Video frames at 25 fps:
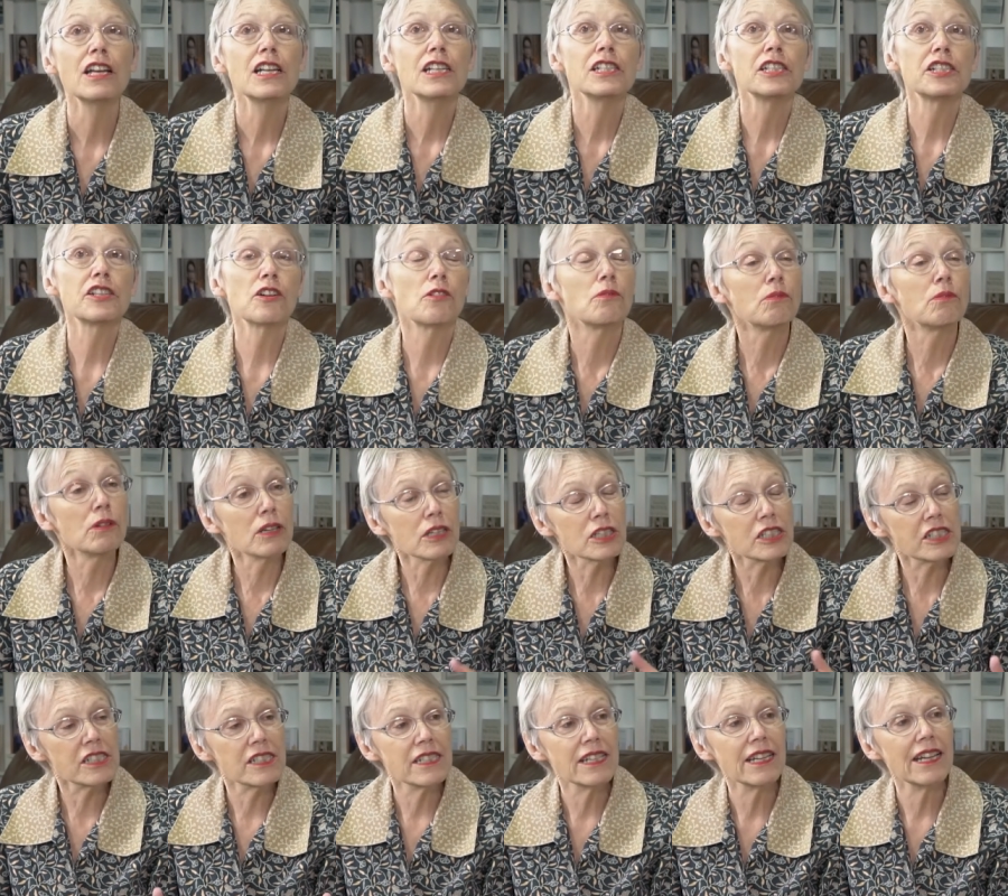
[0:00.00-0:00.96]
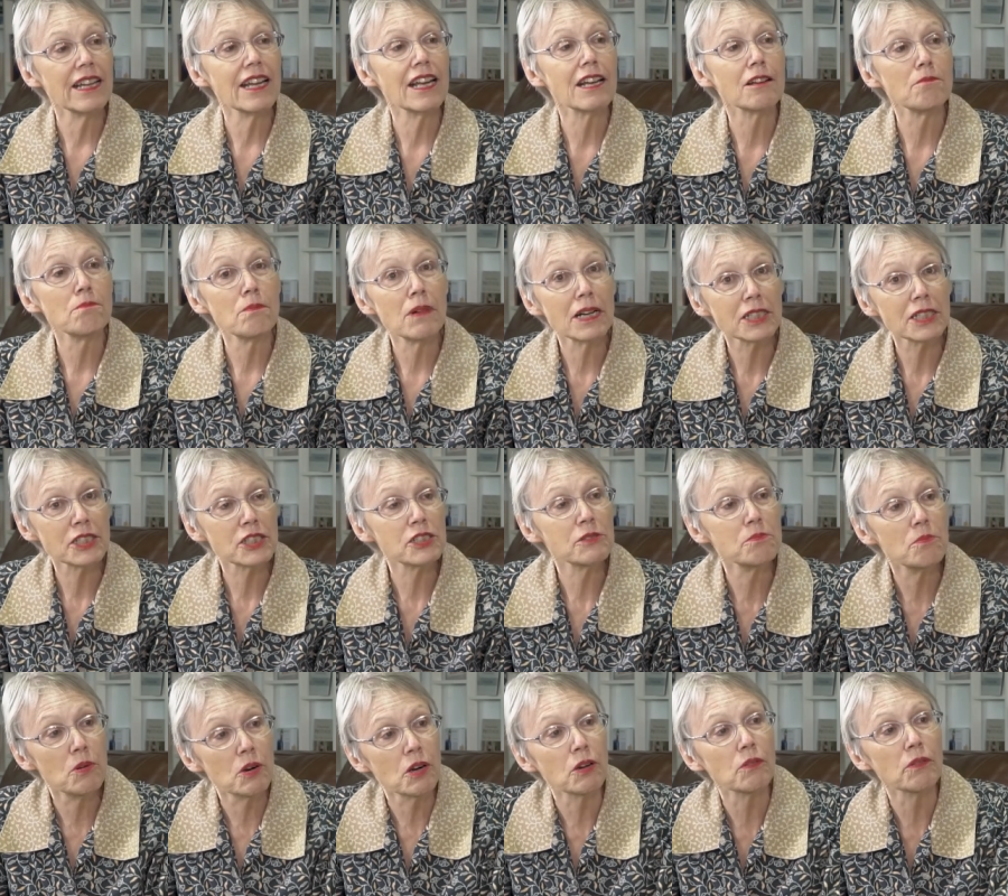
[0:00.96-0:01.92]
So we're seeing much
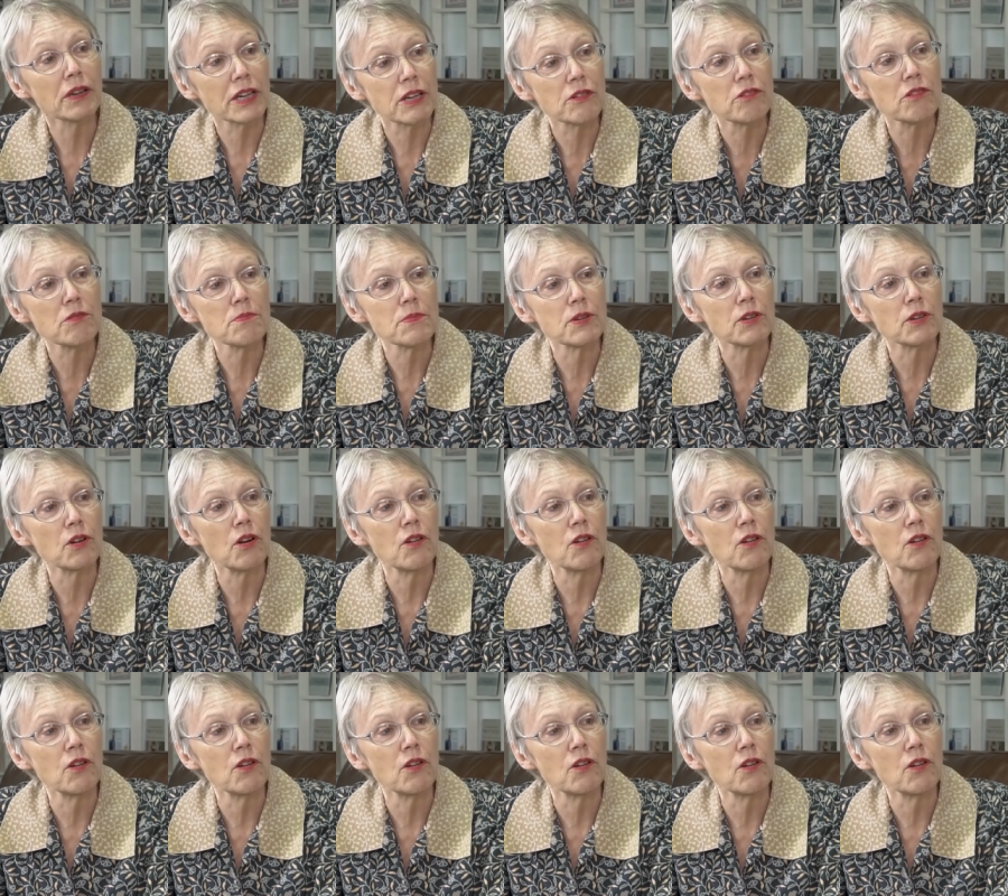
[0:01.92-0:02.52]
more recruitment